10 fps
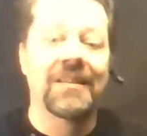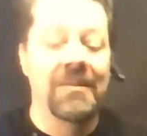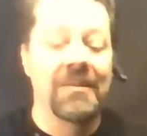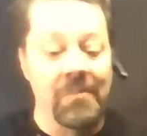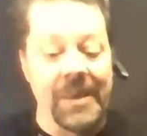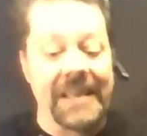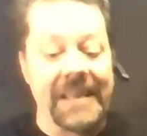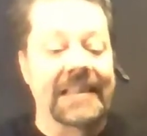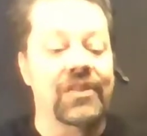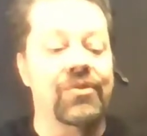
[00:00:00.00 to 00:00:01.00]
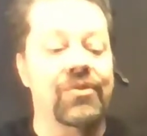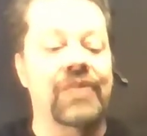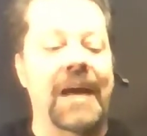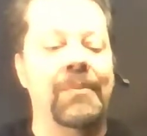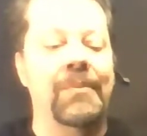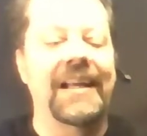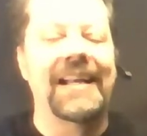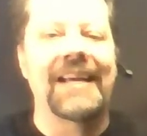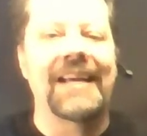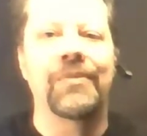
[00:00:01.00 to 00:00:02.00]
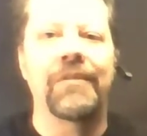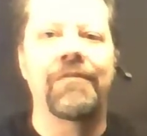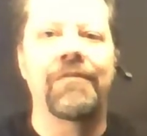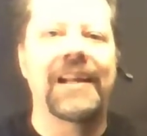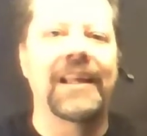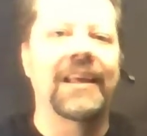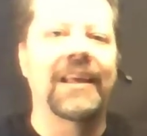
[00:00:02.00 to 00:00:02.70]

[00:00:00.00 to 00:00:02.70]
being extrapolated out to infinity,